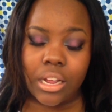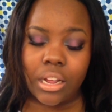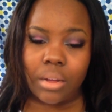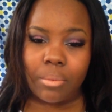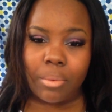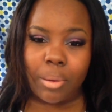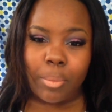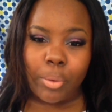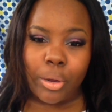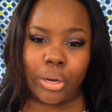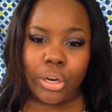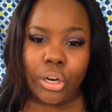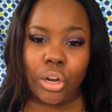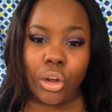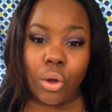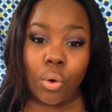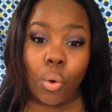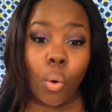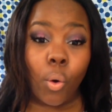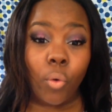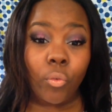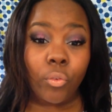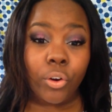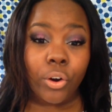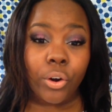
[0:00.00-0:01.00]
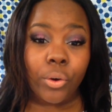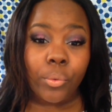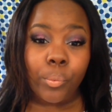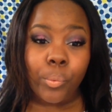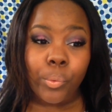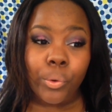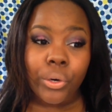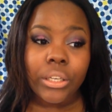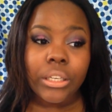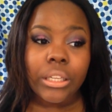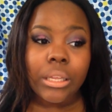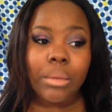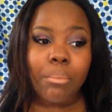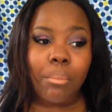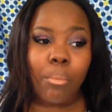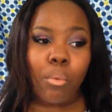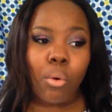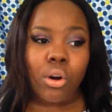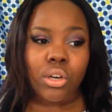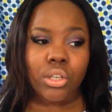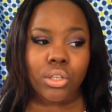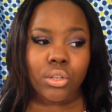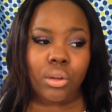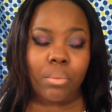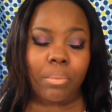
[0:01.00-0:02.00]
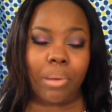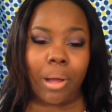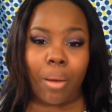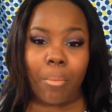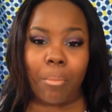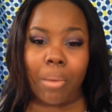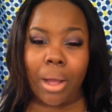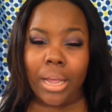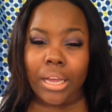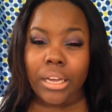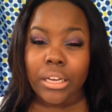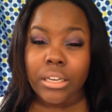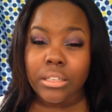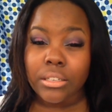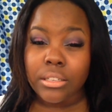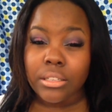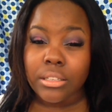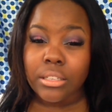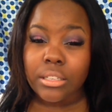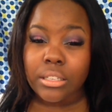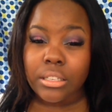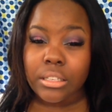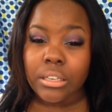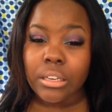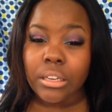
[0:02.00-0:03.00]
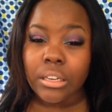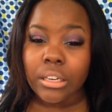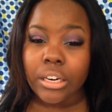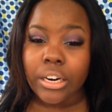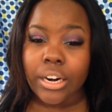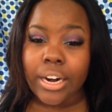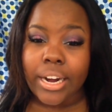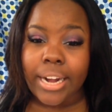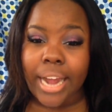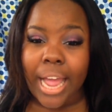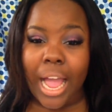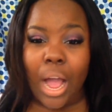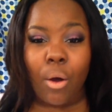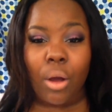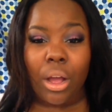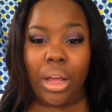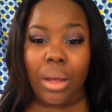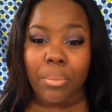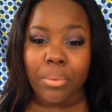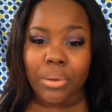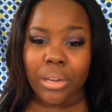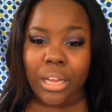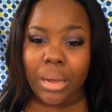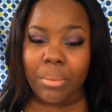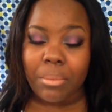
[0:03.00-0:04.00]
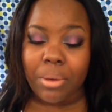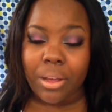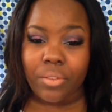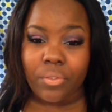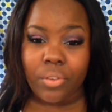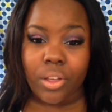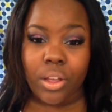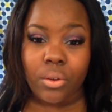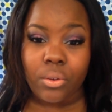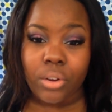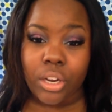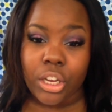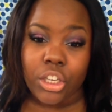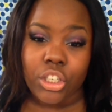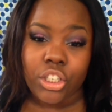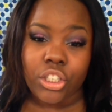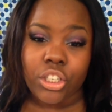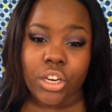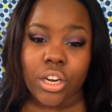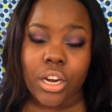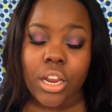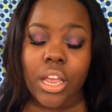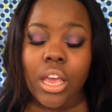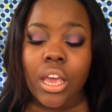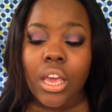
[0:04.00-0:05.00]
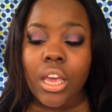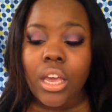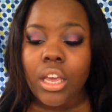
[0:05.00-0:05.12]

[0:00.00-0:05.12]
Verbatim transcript: Um, I'm going to go over really more so about my concealer and how I apply my foundation.